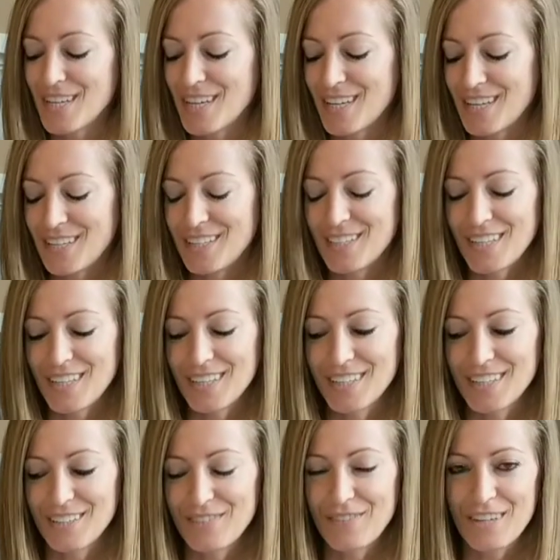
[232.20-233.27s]
is a
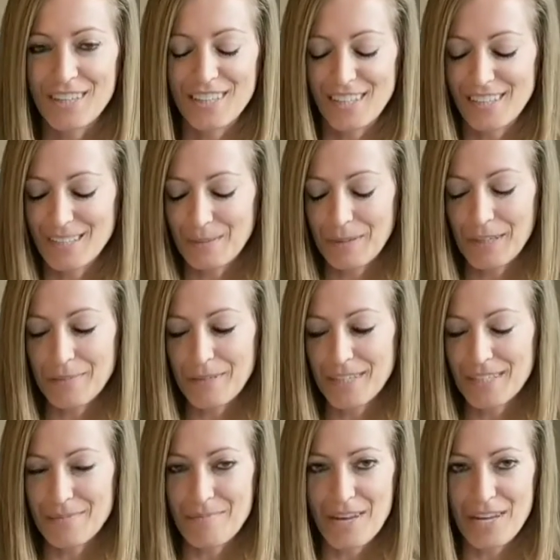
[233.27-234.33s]
little fun experiment
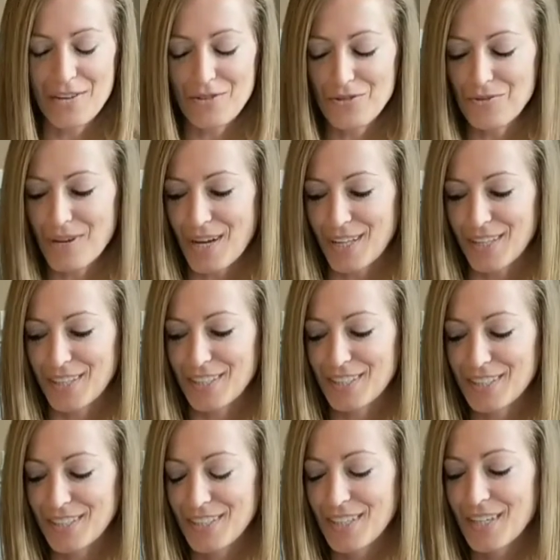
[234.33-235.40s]
to make new
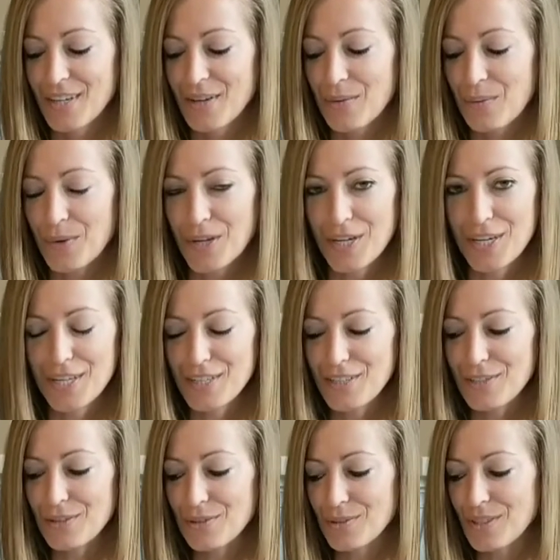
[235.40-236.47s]
colors. We're going to
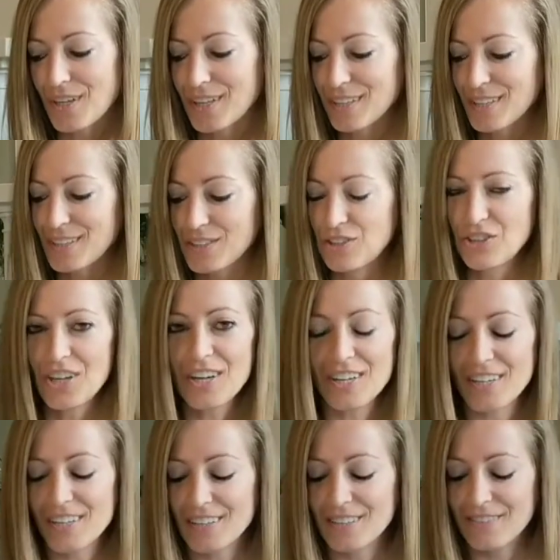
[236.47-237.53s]
use our little
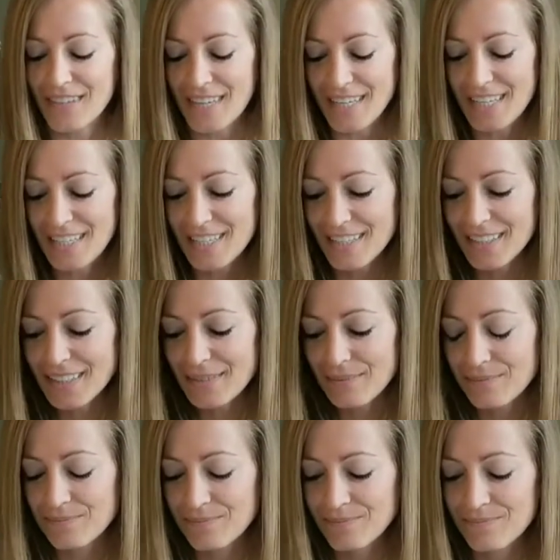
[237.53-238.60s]
chart right here
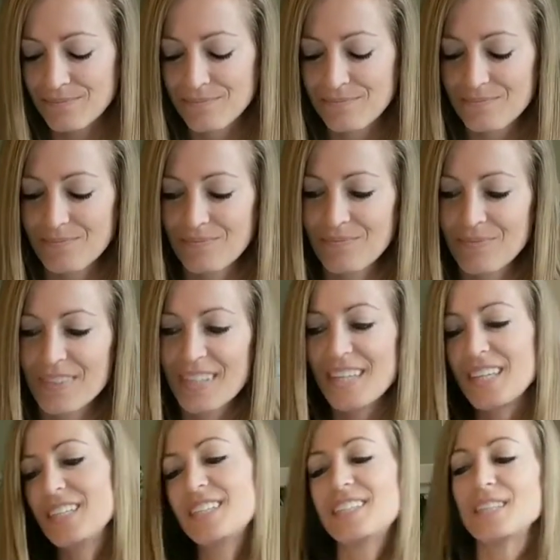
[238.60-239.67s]

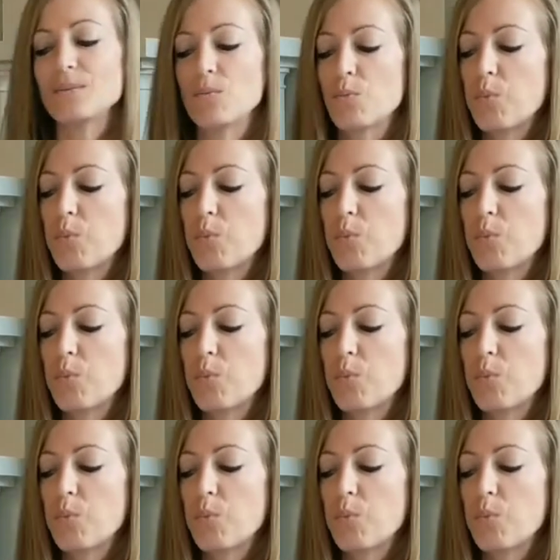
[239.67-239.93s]
and see